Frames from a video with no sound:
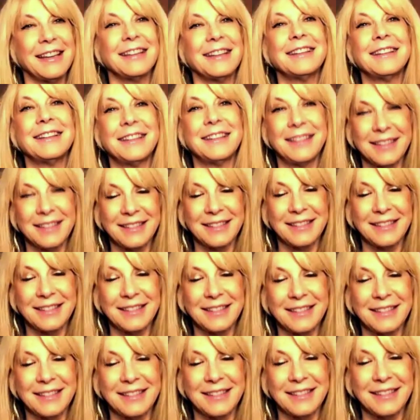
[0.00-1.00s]

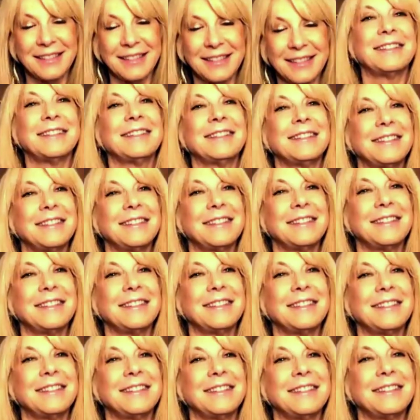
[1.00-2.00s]

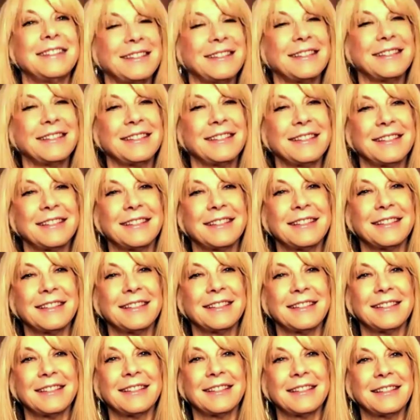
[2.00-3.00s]

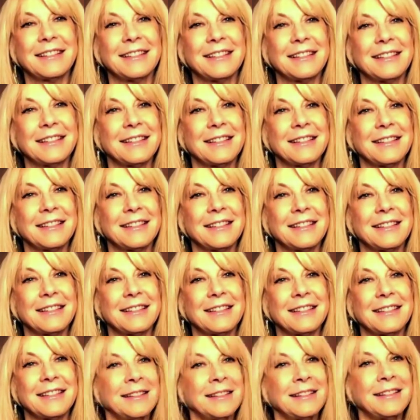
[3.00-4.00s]

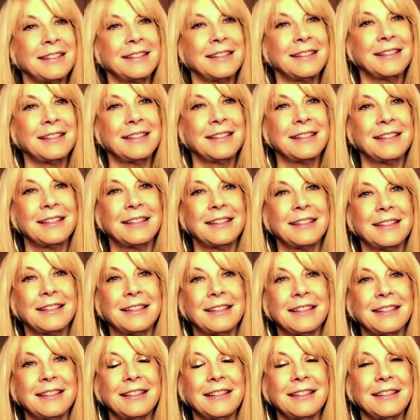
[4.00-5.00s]

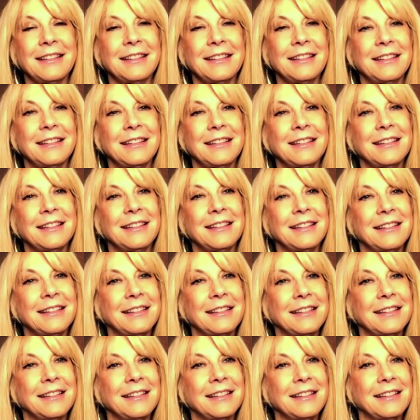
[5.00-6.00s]

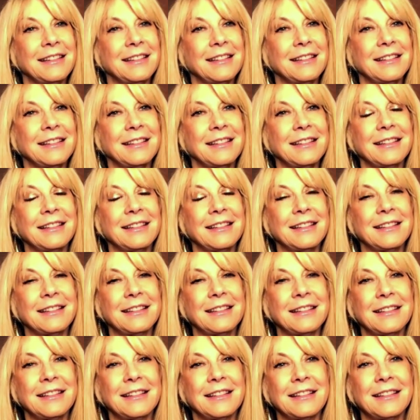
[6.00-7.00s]

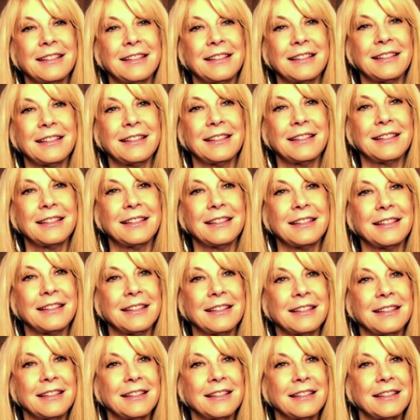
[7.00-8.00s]
No words are spoken by the person on screen.